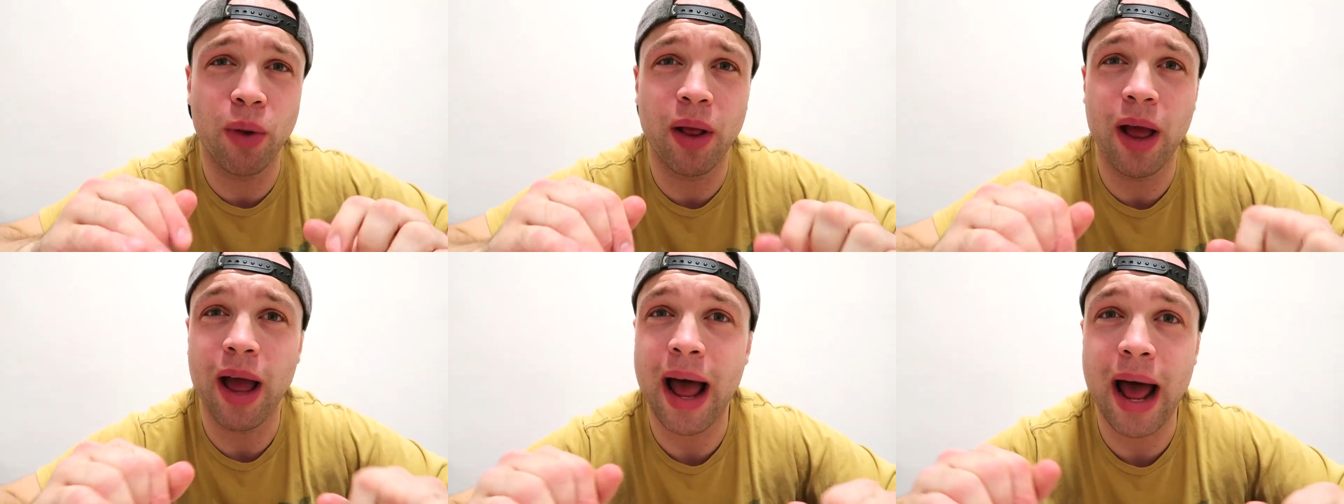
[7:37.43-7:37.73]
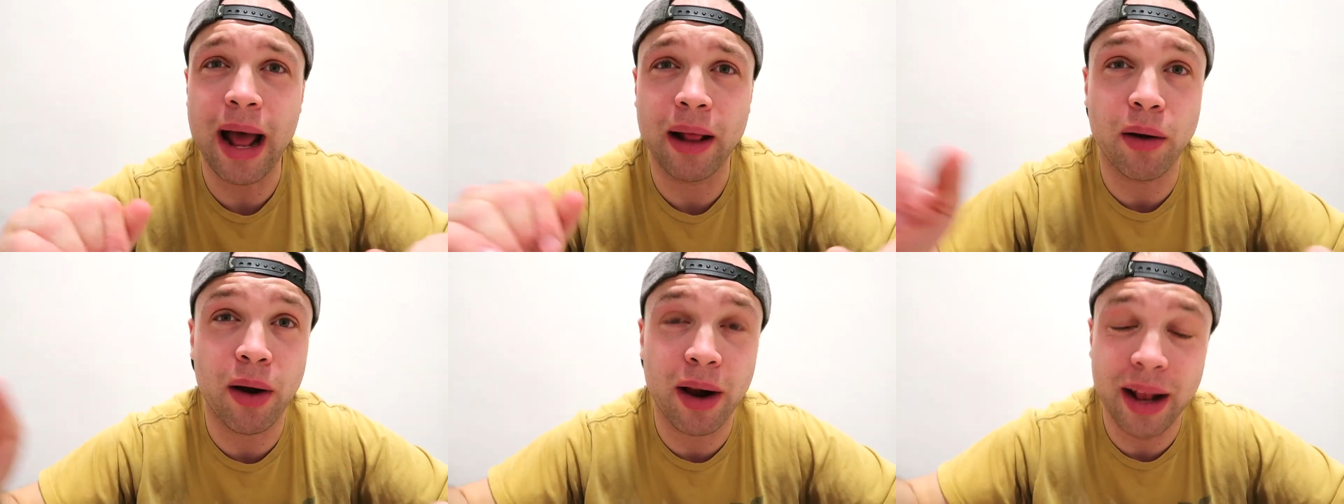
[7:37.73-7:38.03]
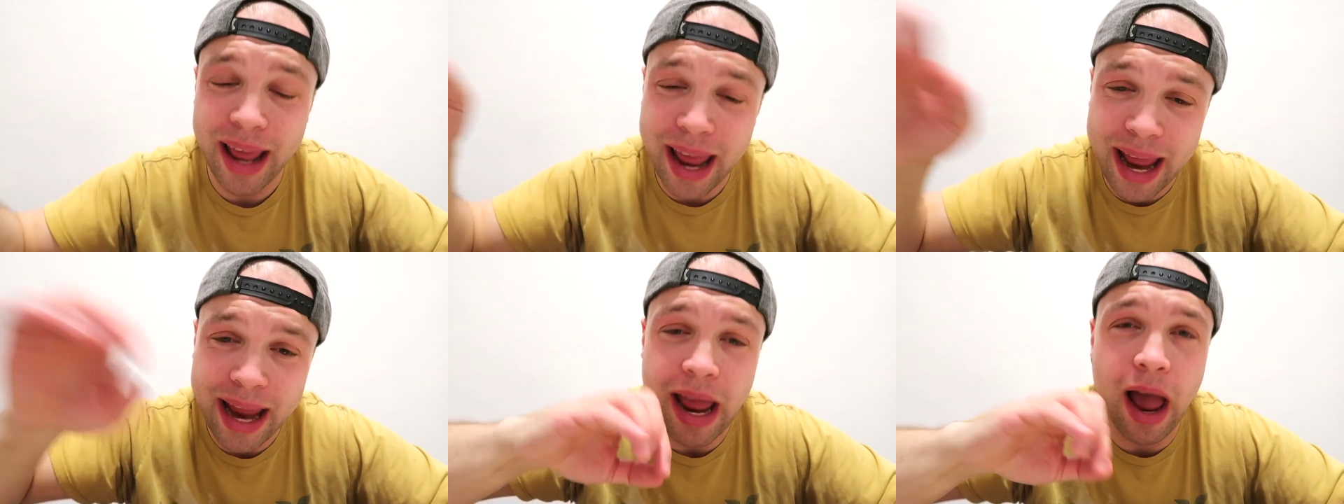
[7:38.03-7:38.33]
and I'm
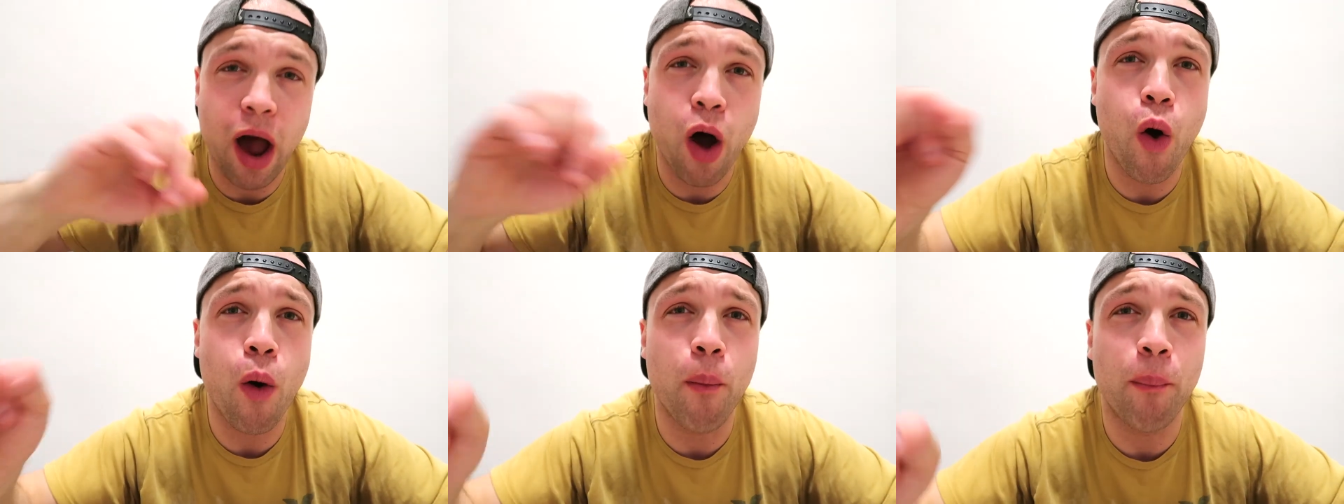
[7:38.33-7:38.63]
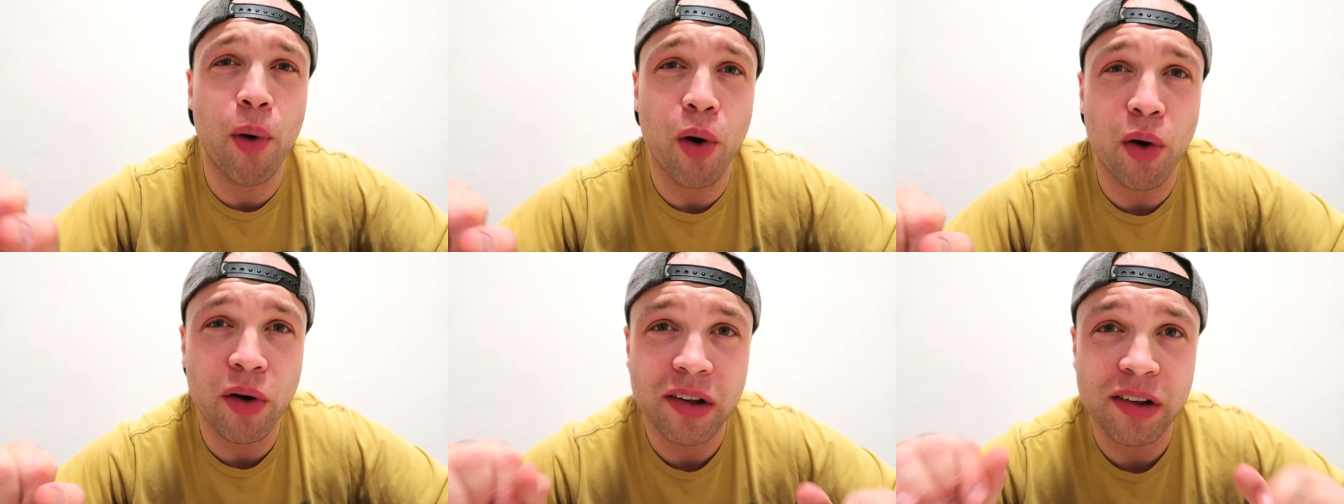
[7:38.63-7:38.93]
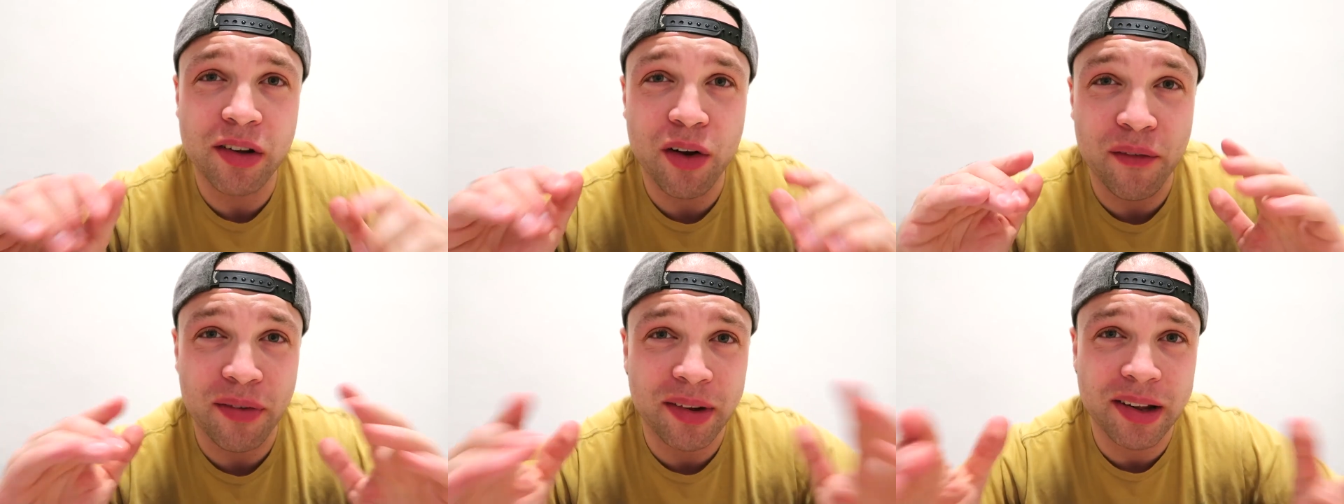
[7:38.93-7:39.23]
going to eat a whole
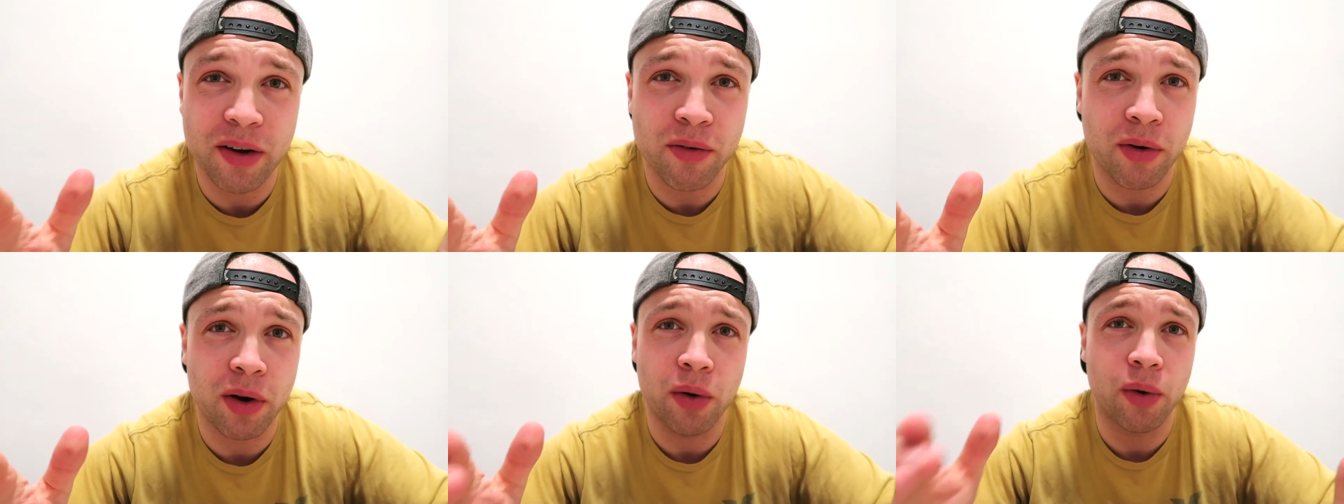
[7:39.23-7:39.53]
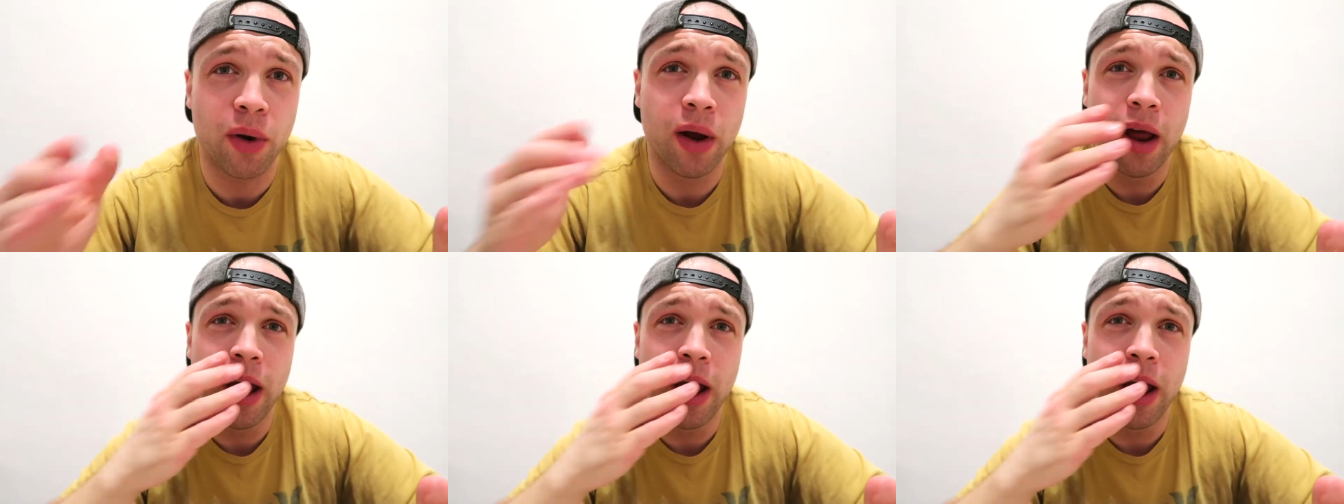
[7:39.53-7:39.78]
box of cereal.